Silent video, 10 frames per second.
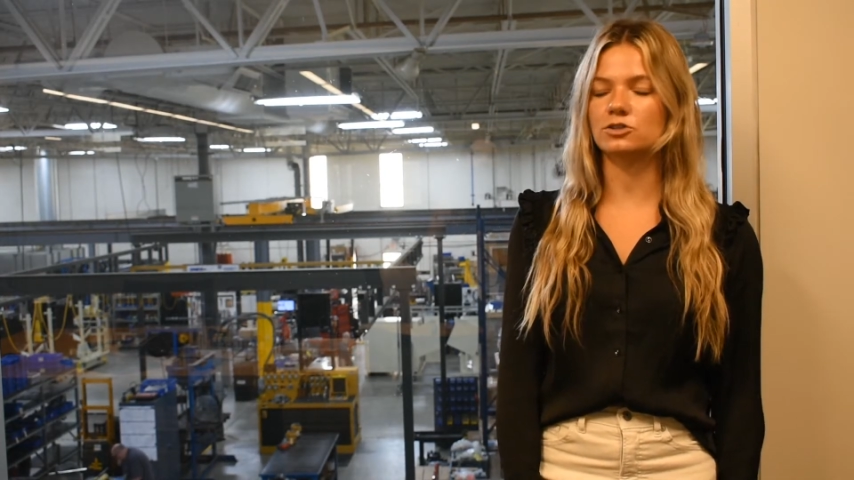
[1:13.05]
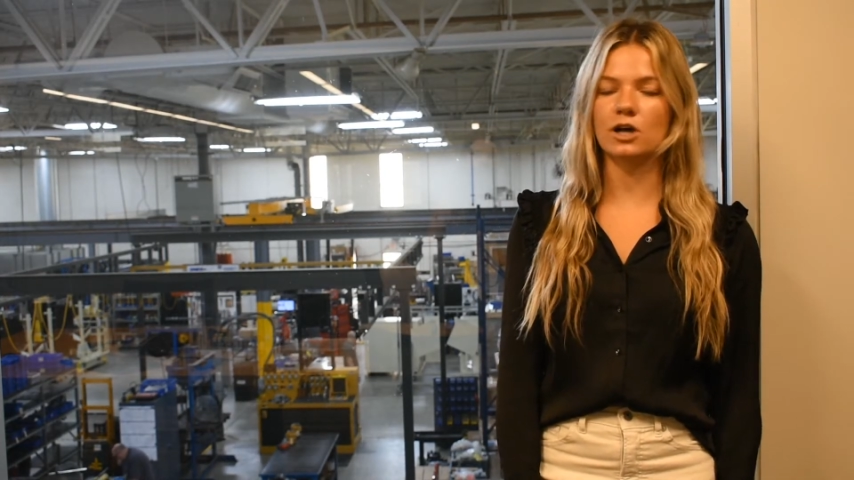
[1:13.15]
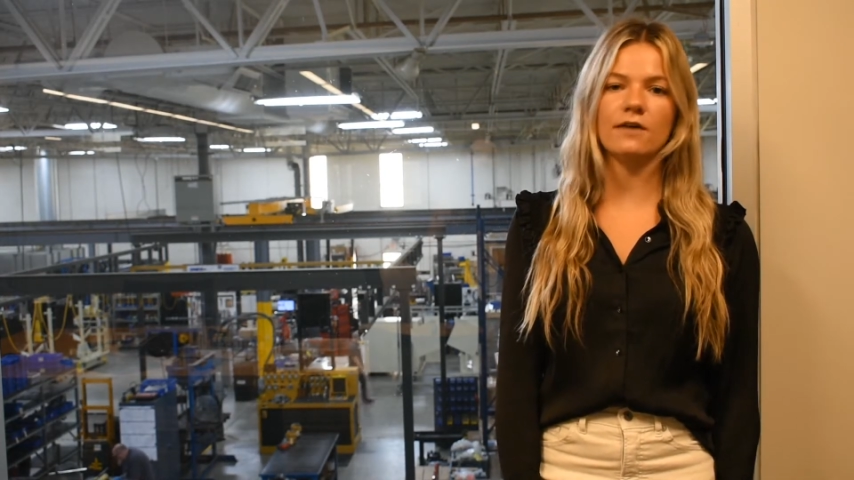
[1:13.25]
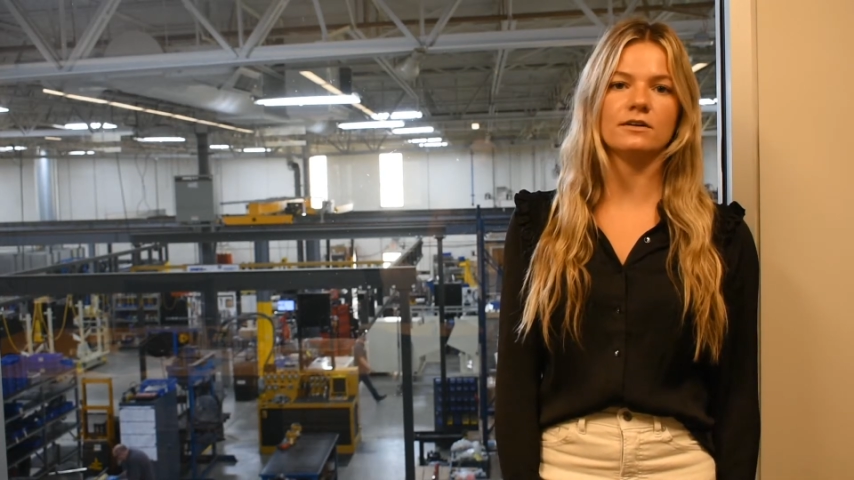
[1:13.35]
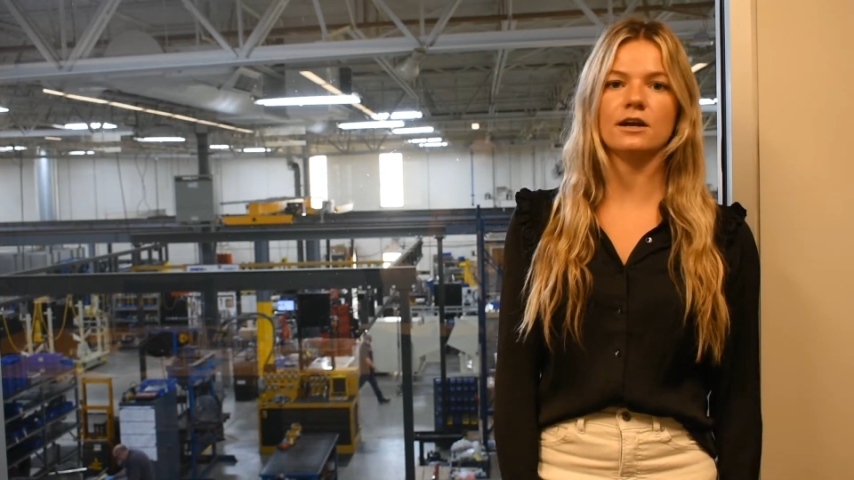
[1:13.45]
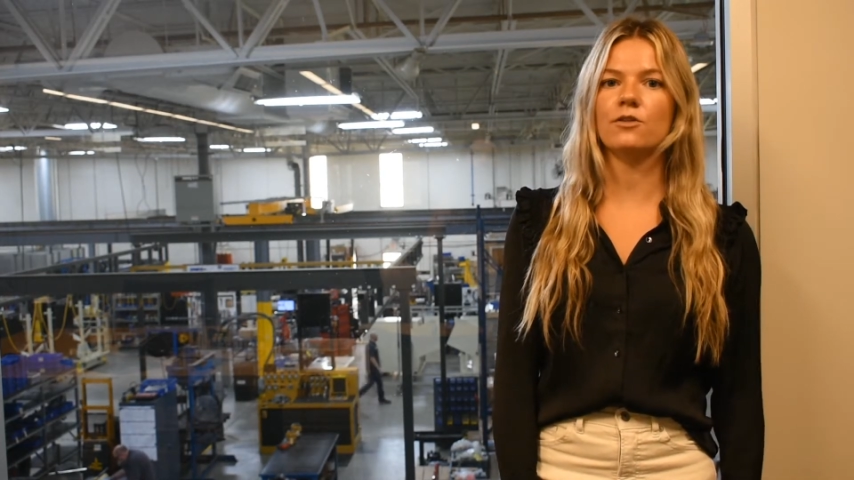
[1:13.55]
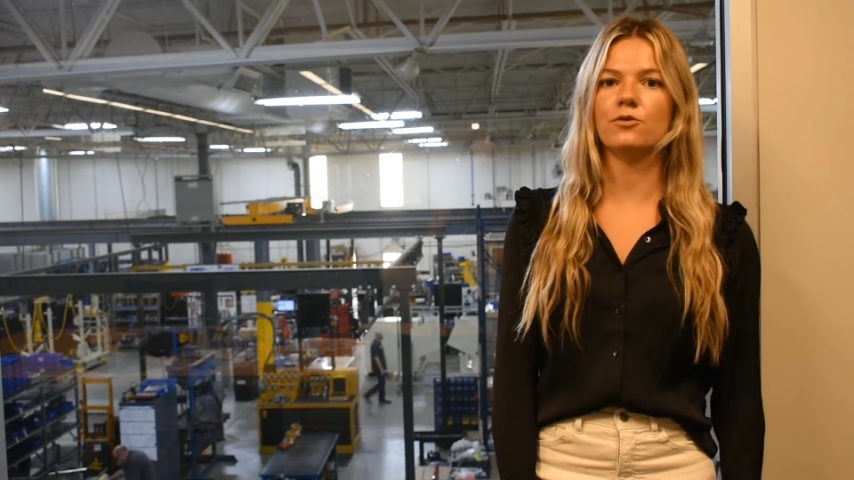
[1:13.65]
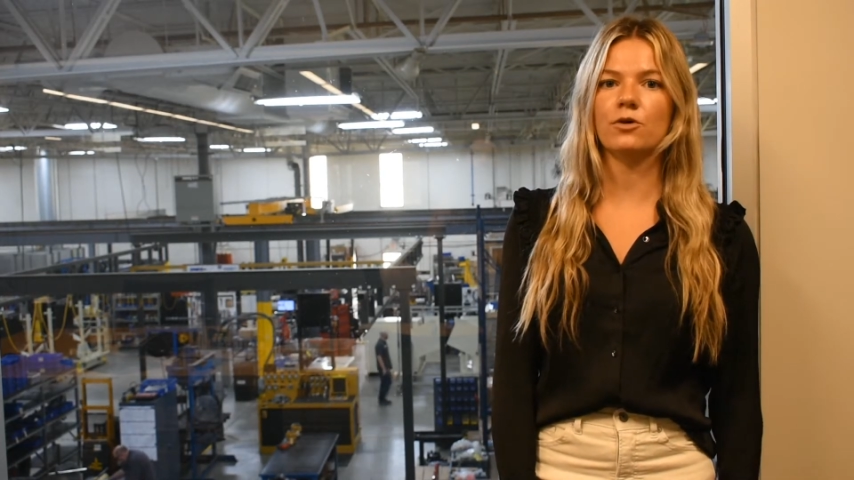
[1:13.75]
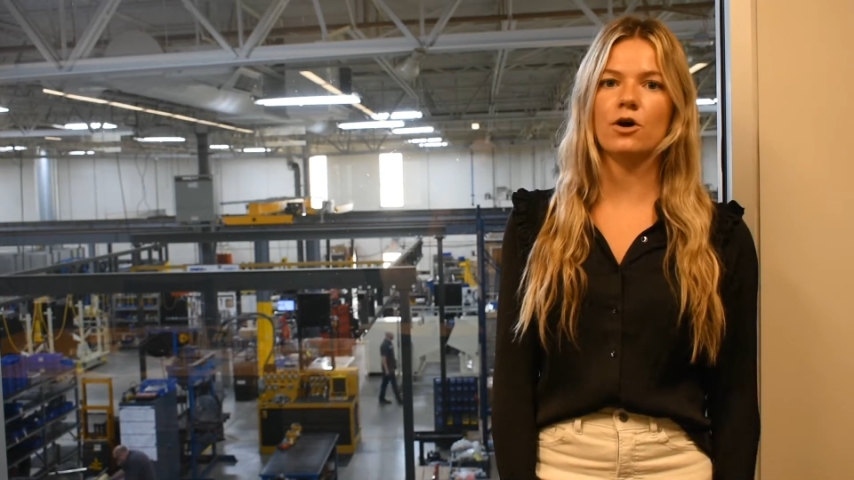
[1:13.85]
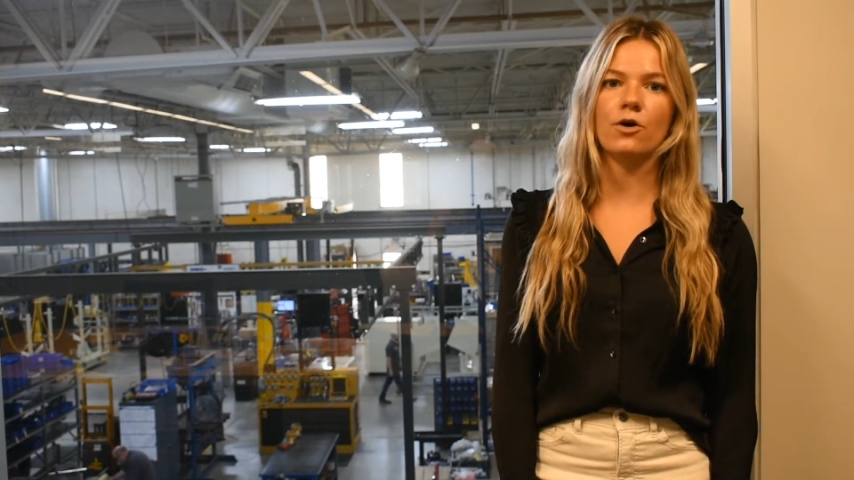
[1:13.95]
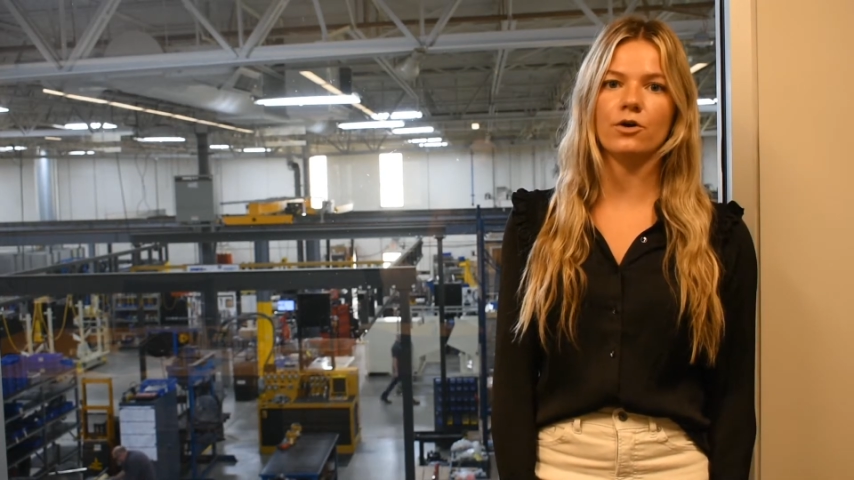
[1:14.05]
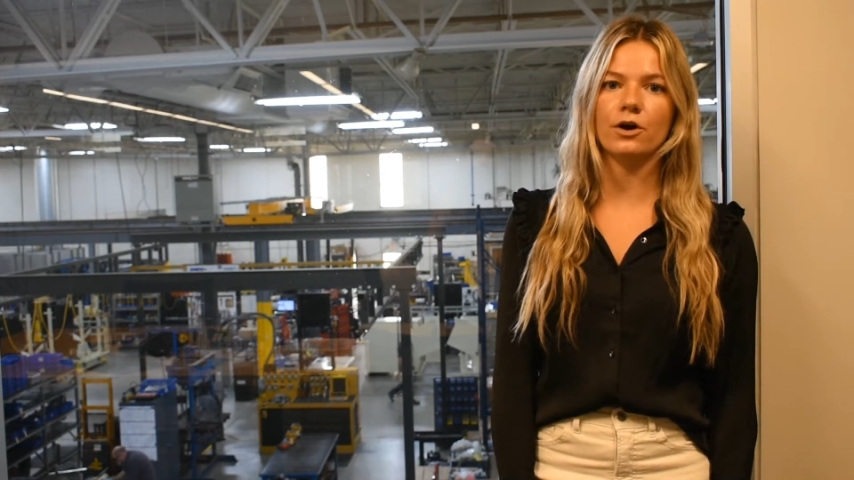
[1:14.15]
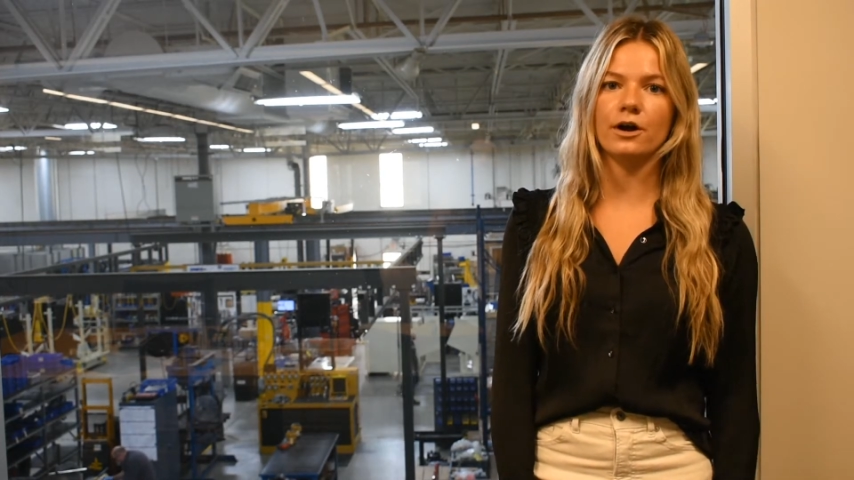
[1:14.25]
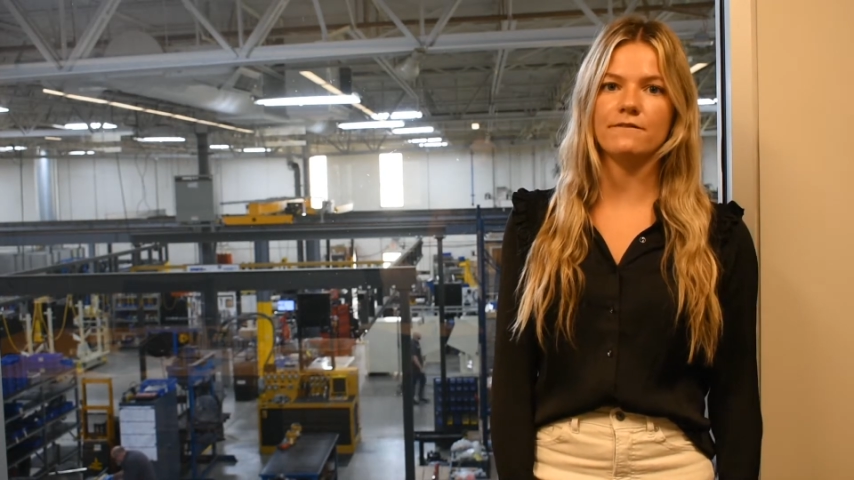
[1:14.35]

driving down the road or